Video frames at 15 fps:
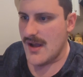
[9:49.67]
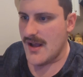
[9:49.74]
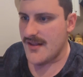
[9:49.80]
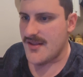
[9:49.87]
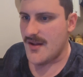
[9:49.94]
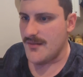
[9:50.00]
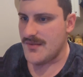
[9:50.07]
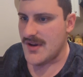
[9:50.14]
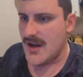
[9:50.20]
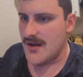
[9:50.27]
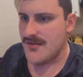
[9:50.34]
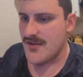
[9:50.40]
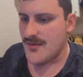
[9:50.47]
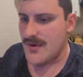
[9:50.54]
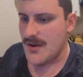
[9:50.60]
and
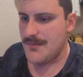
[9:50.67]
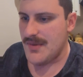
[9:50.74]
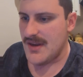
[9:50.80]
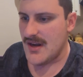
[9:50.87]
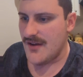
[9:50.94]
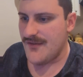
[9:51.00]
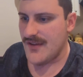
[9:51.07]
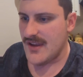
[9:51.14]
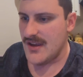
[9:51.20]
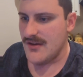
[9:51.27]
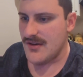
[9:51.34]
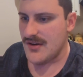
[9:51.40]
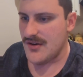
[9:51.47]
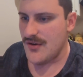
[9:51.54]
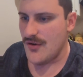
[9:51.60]
sometimes there might be nothing
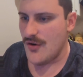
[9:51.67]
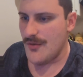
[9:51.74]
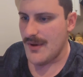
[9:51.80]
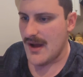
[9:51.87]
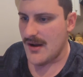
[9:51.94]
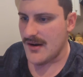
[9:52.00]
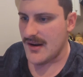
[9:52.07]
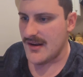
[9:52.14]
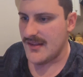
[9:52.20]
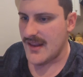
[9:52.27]
you can do about it.